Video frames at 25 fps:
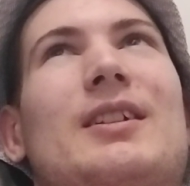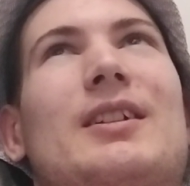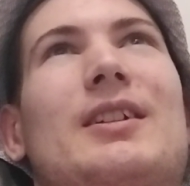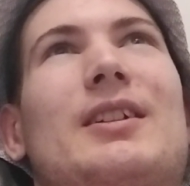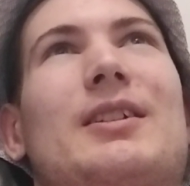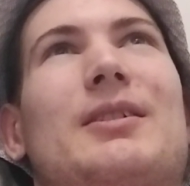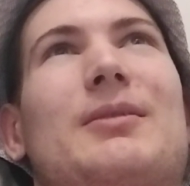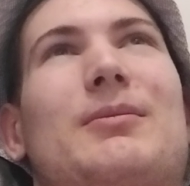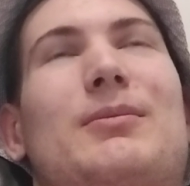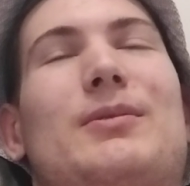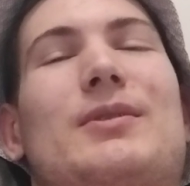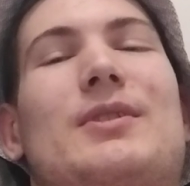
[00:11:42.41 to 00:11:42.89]

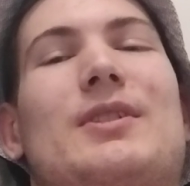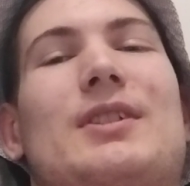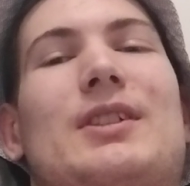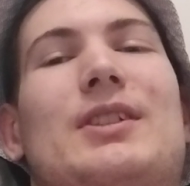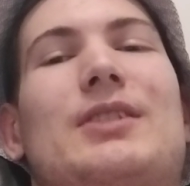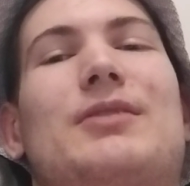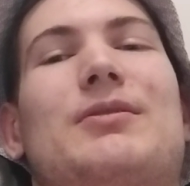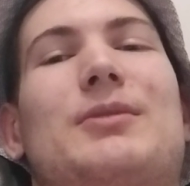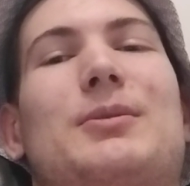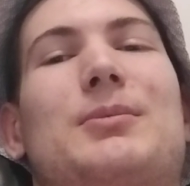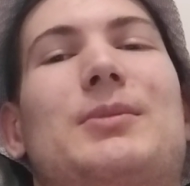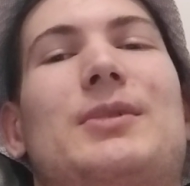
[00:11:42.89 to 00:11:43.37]
it
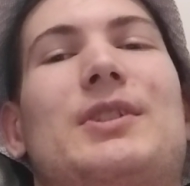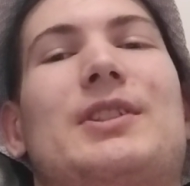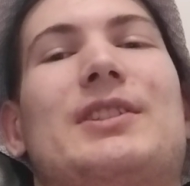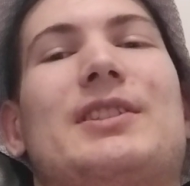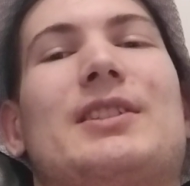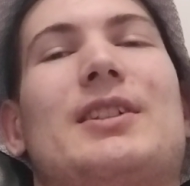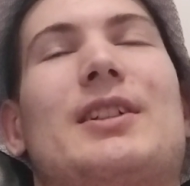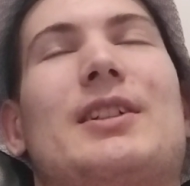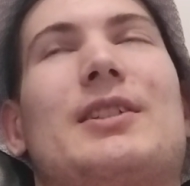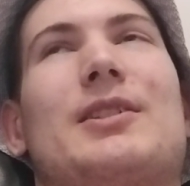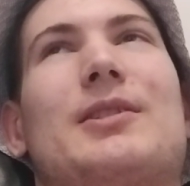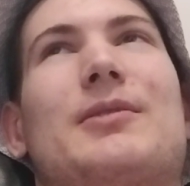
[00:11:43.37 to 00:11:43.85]
just from the
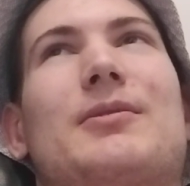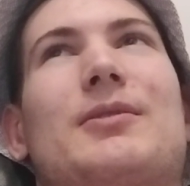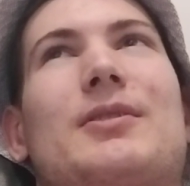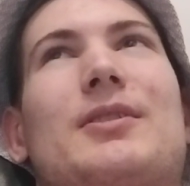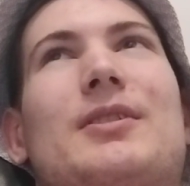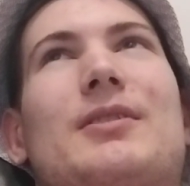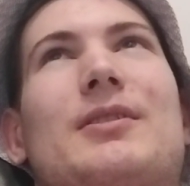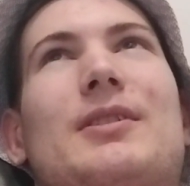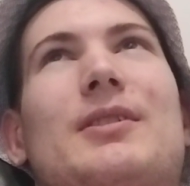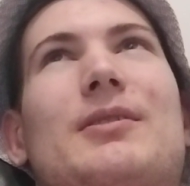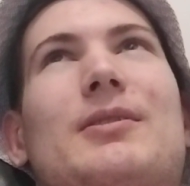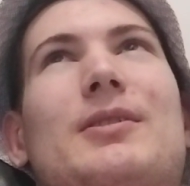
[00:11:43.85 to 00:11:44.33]
start
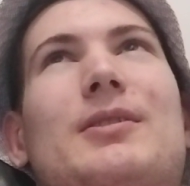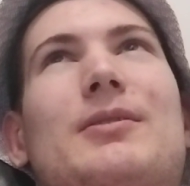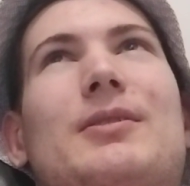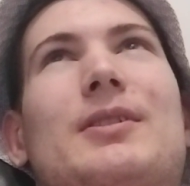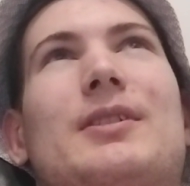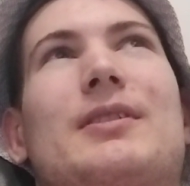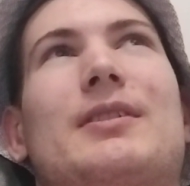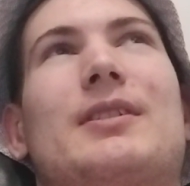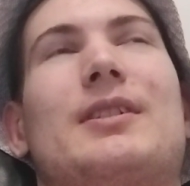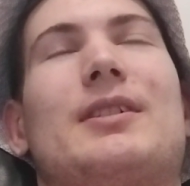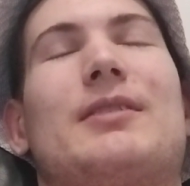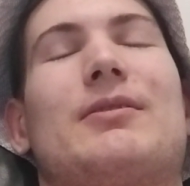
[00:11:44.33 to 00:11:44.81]

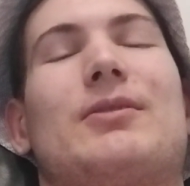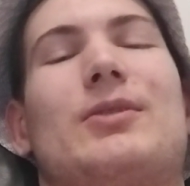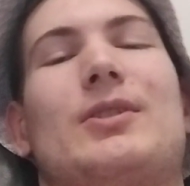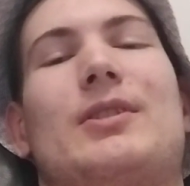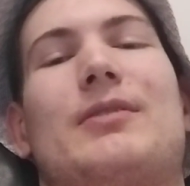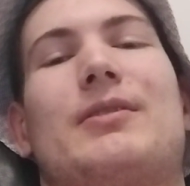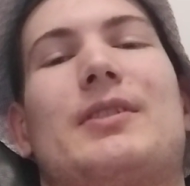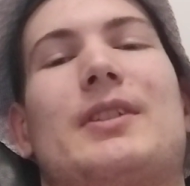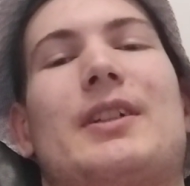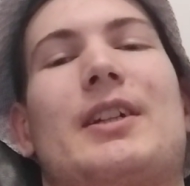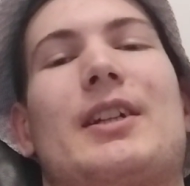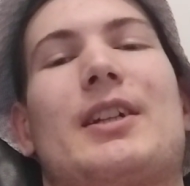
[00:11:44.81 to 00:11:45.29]
it would
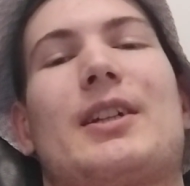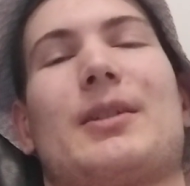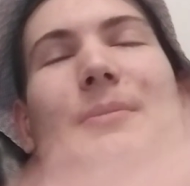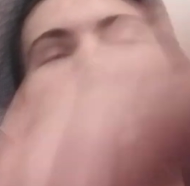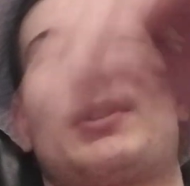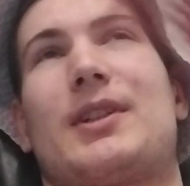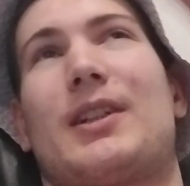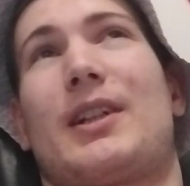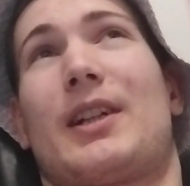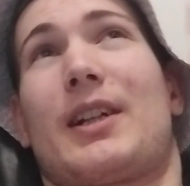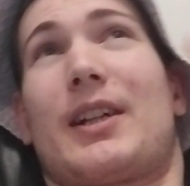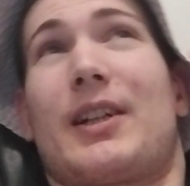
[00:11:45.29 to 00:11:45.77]
have taken
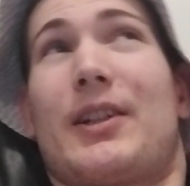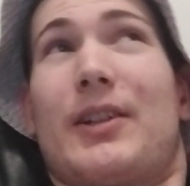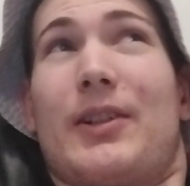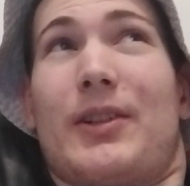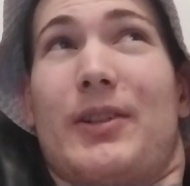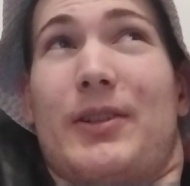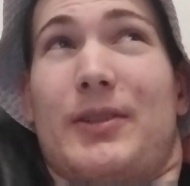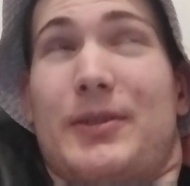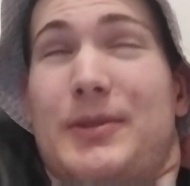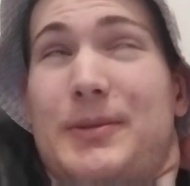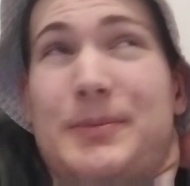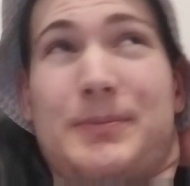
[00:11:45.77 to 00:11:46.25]
me like I
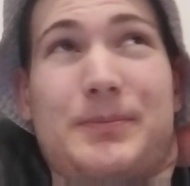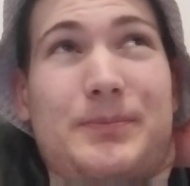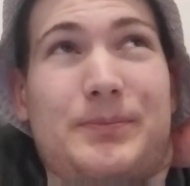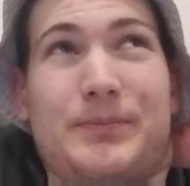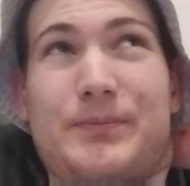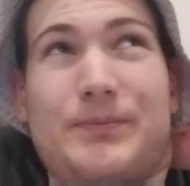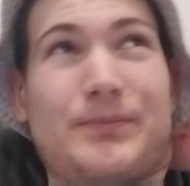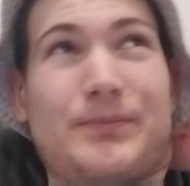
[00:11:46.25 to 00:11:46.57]
don't know